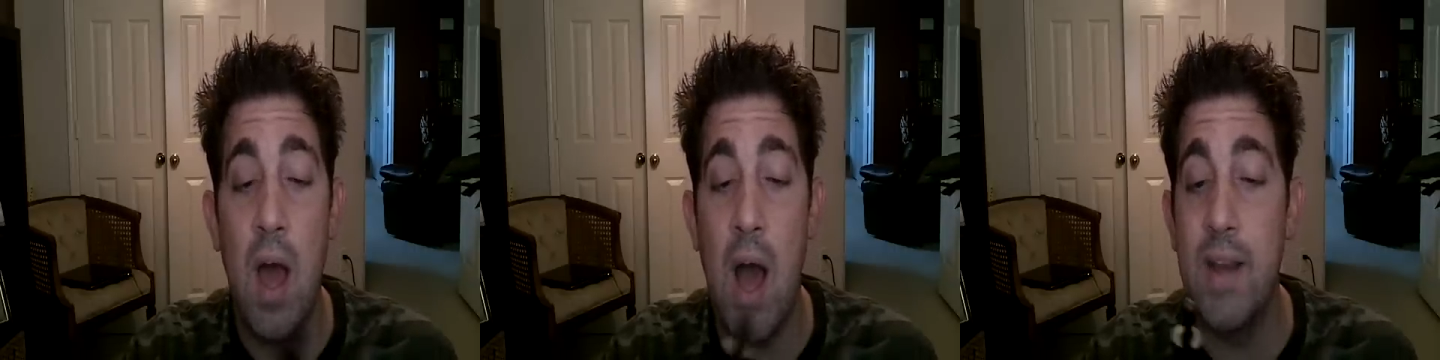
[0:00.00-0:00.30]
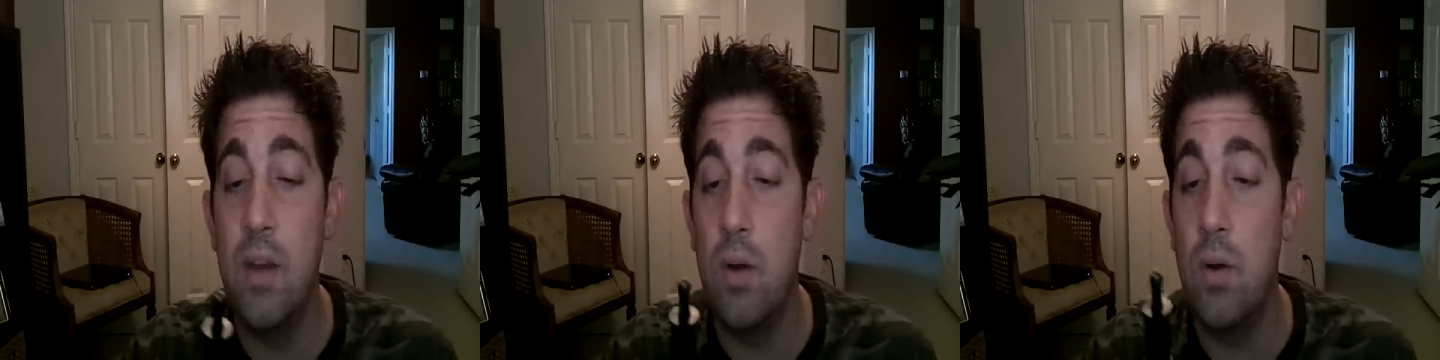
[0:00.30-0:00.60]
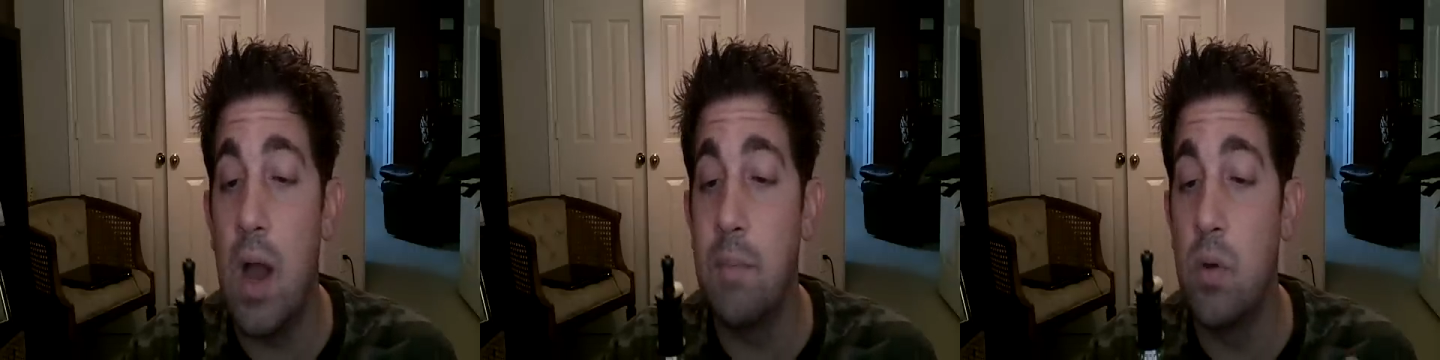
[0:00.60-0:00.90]
I
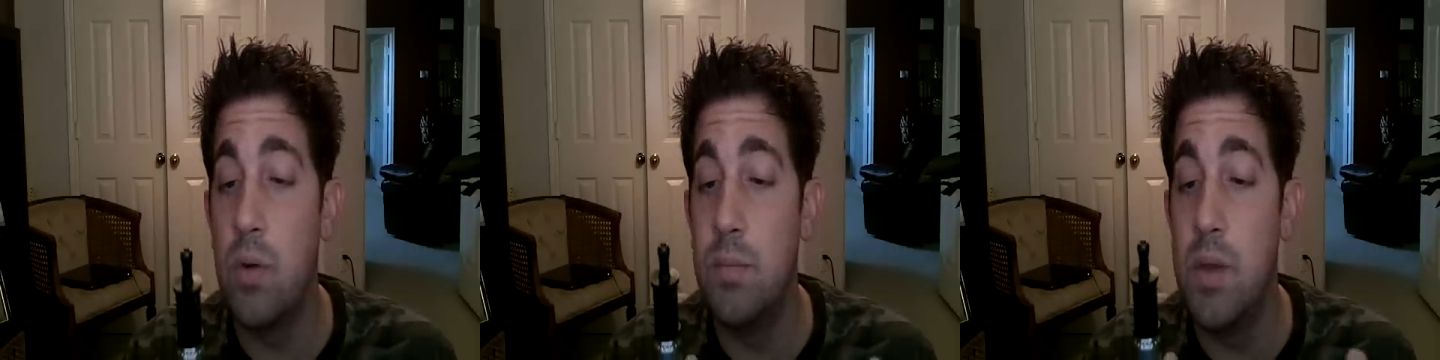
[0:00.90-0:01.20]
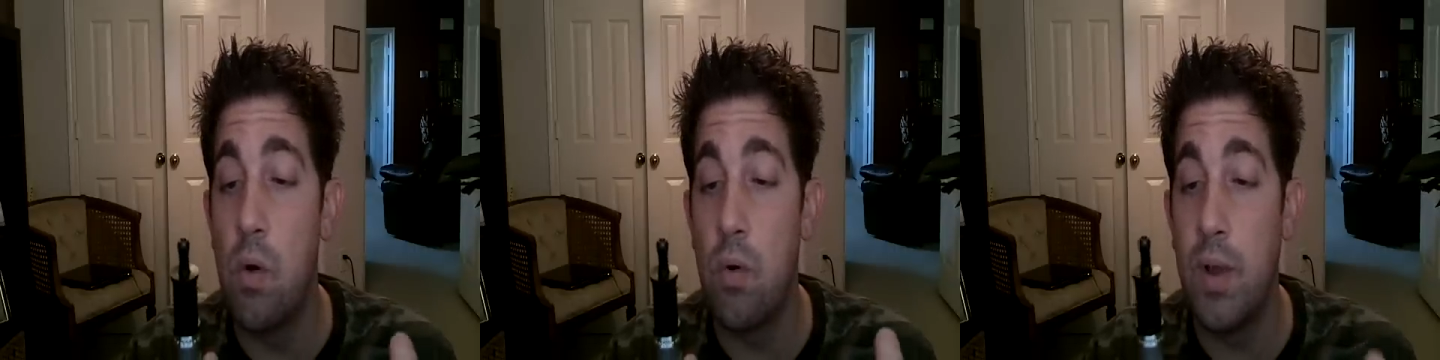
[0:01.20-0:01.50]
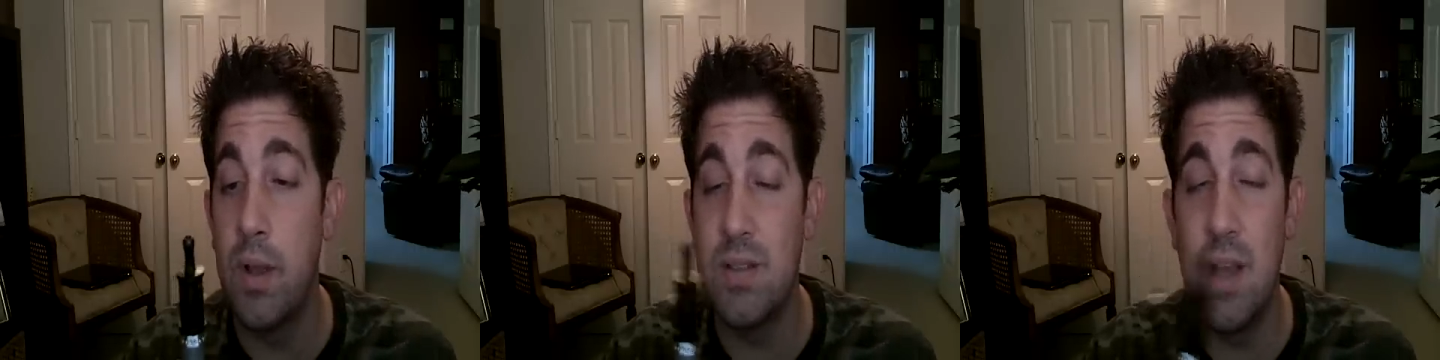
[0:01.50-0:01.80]
know I'm going to be
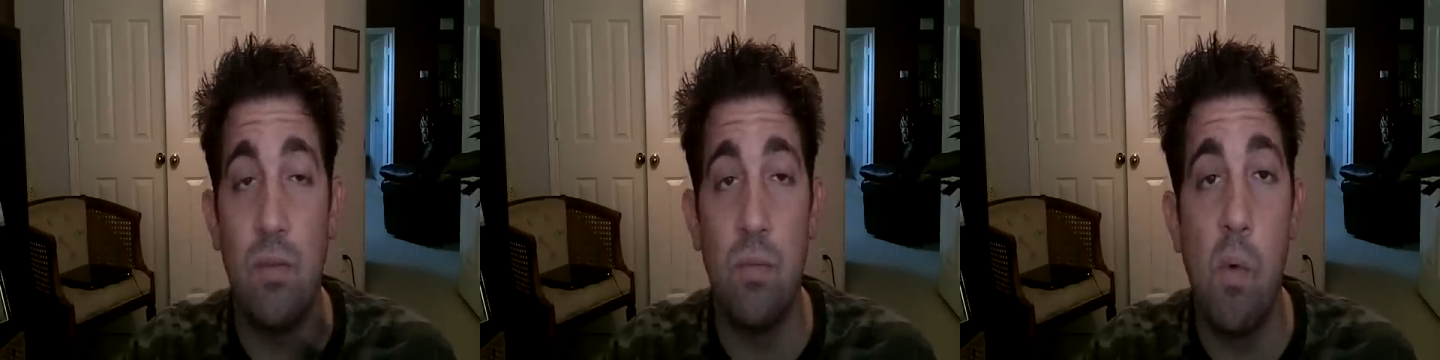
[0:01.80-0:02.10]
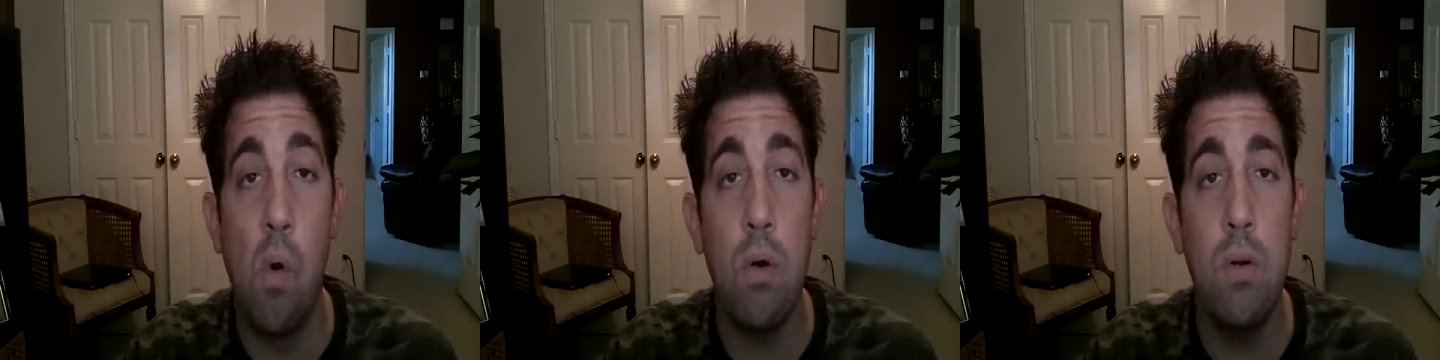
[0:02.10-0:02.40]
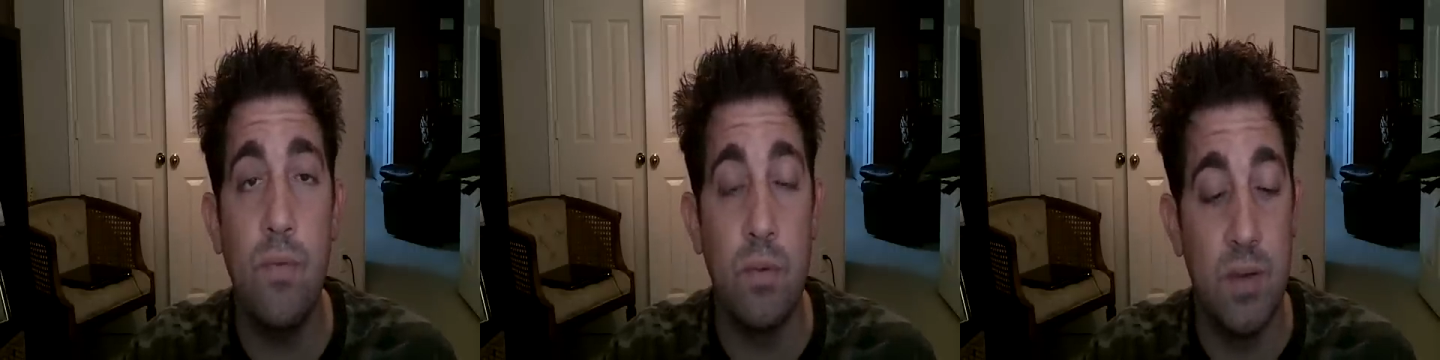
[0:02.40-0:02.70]
ordering several
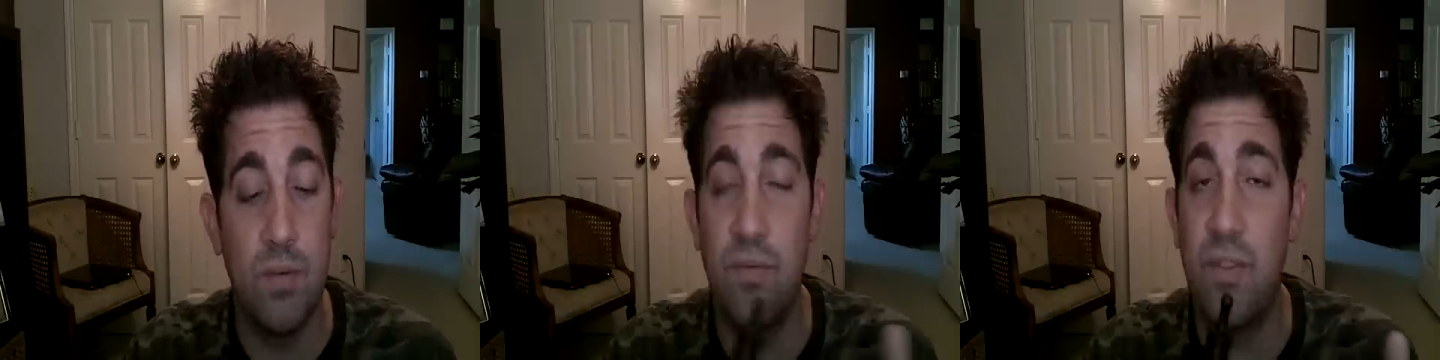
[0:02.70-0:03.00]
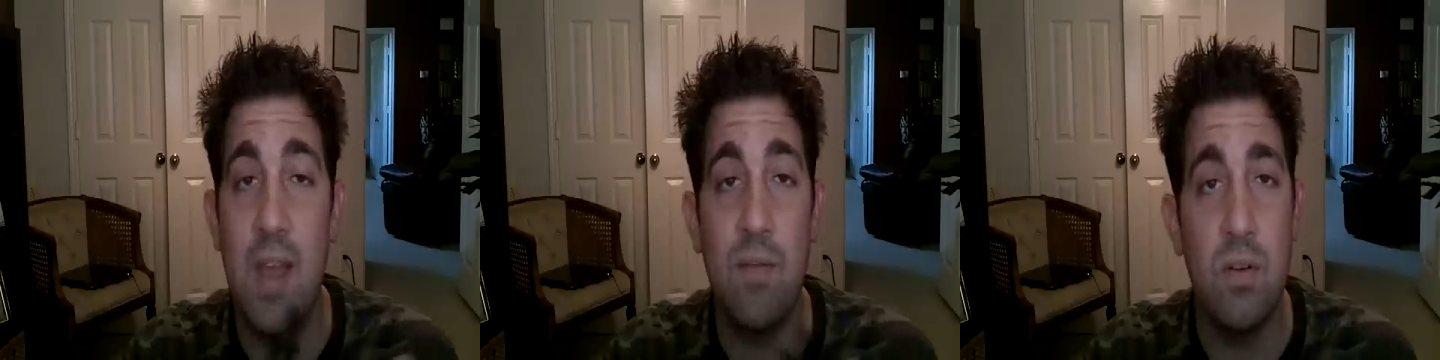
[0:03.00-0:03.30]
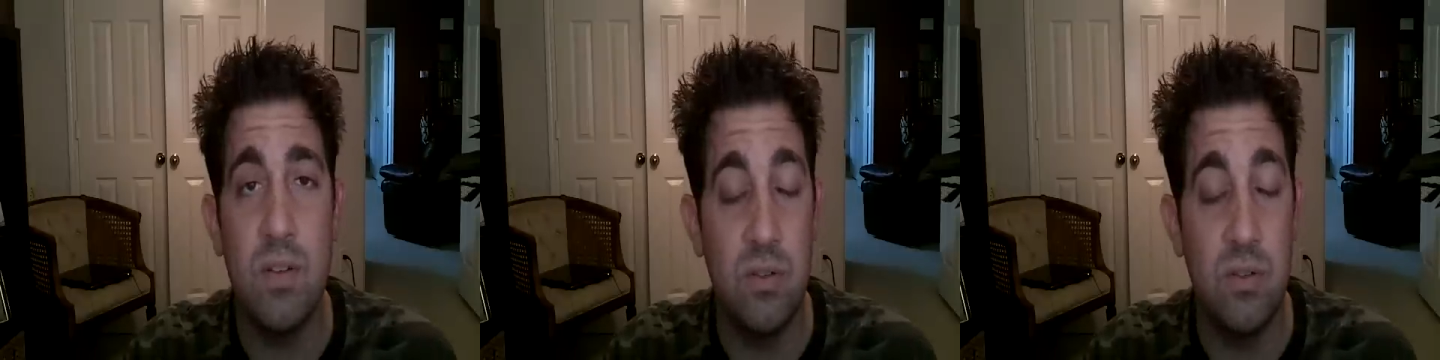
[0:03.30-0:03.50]
more for different flavors,